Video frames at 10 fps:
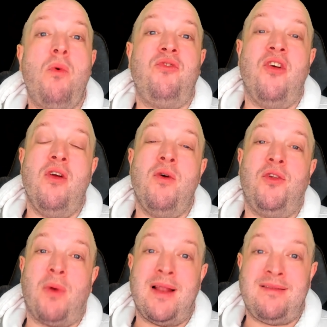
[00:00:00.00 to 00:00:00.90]
we'll do
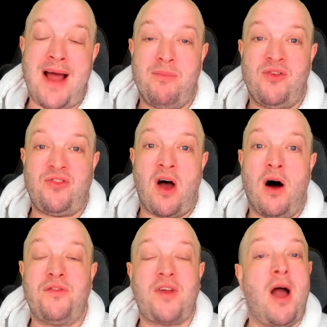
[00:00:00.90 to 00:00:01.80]
is we'll adapt the
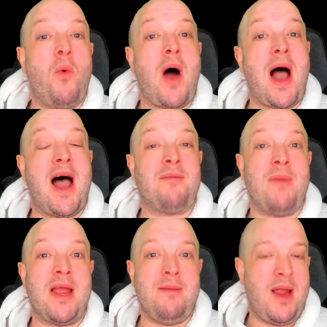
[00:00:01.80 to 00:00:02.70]
task and we'll add
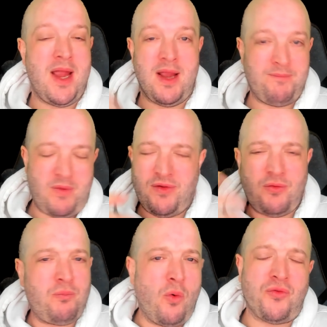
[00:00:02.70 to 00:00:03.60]
there's
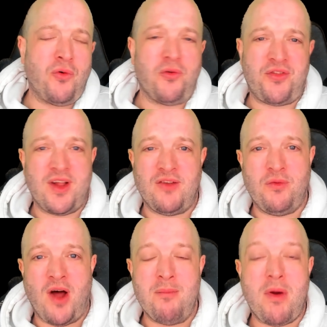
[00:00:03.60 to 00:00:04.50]
all sorts of things we've
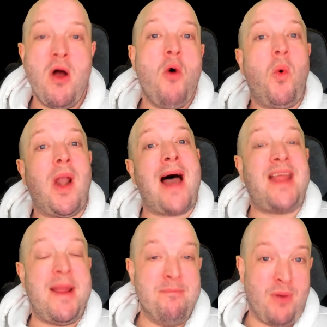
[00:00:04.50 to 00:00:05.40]
done, but we'll add
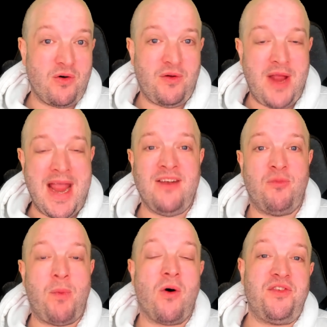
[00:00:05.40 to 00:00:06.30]
hint
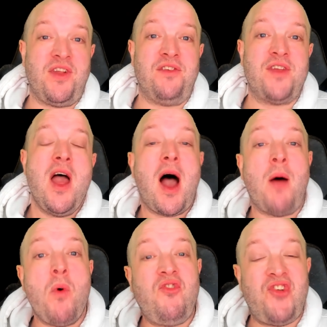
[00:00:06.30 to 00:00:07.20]
boxes and
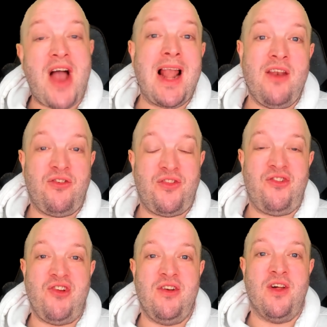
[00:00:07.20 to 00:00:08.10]
we'll challenge the
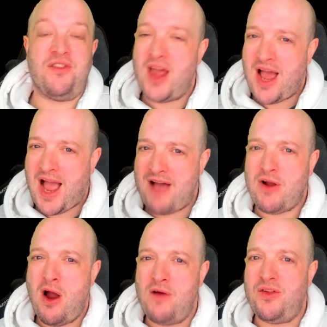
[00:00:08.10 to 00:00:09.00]
students. Have a
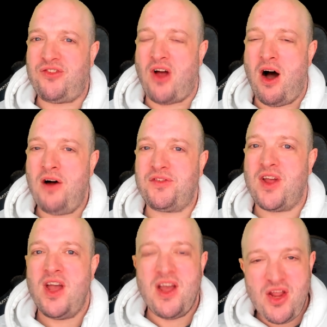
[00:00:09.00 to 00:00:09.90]
go at this task.
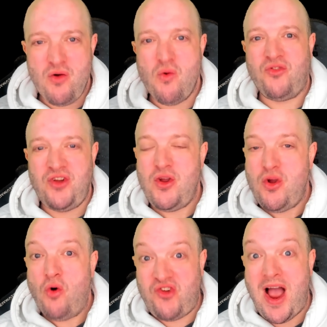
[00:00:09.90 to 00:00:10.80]

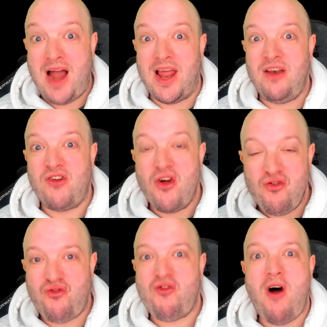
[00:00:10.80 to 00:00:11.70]
Your challenge,
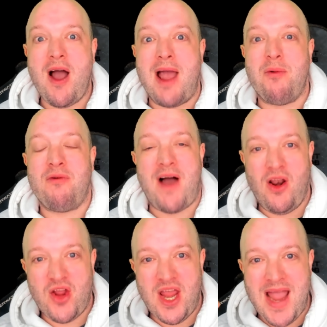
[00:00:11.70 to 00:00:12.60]
try it without
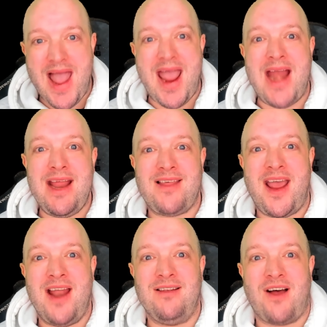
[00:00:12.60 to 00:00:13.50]
looking at any of the
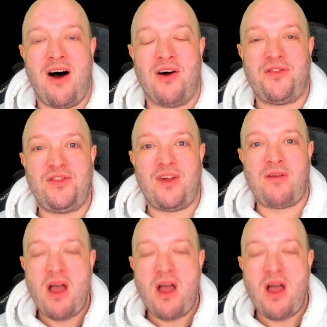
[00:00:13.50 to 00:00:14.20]
hint tasks.